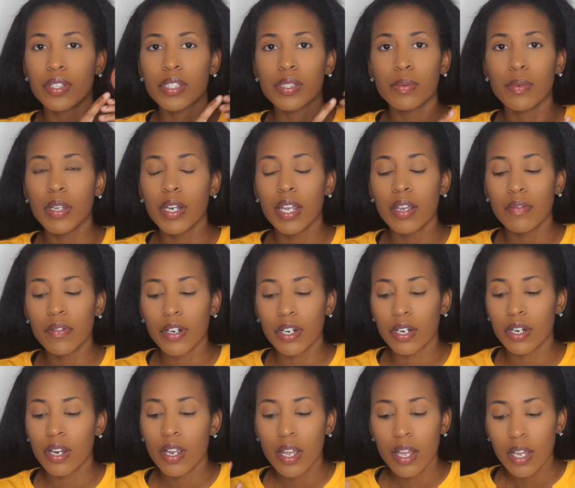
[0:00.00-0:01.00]
It's
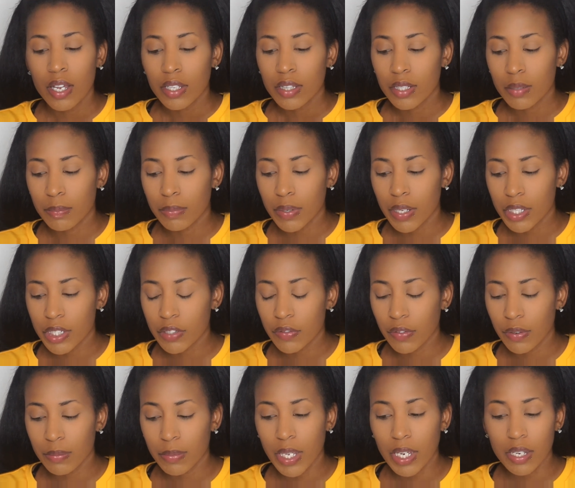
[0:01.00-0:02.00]
whatever the blush
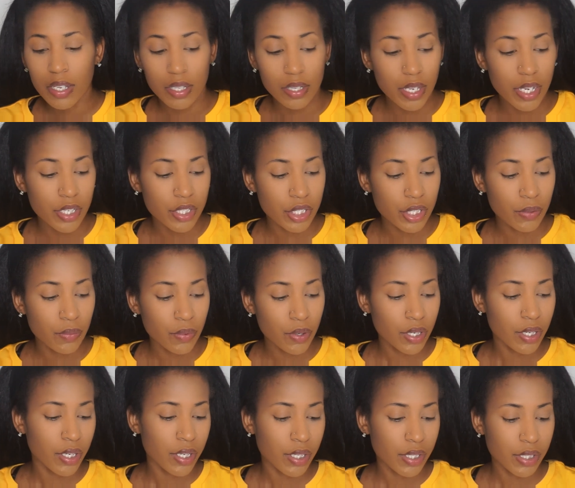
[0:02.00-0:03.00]
from that collection
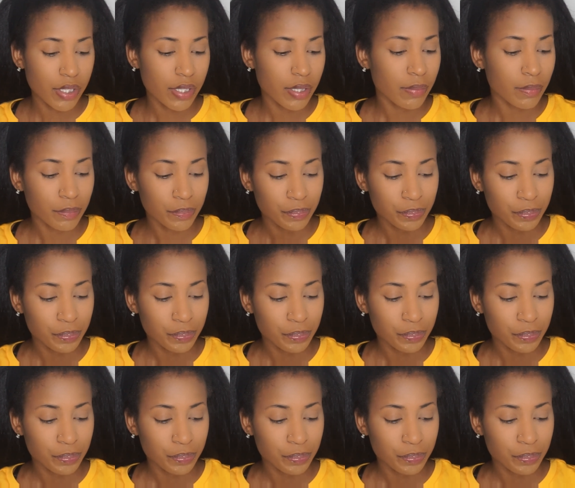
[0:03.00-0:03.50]
was,